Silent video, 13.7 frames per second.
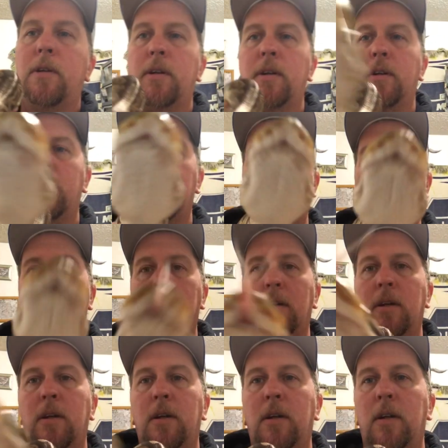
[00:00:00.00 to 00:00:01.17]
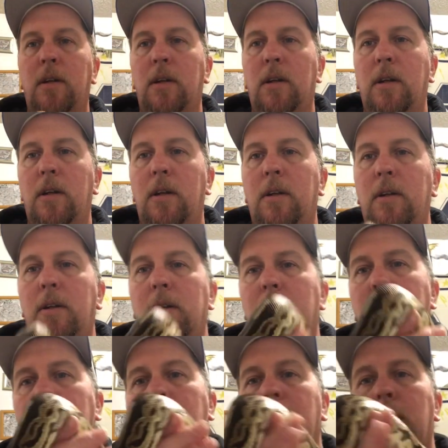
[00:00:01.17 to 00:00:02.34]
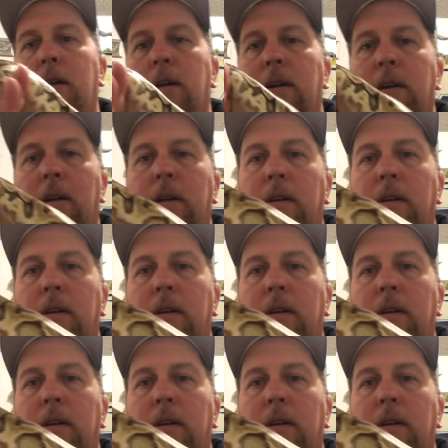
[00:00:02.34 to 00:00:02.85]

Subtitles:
(silence)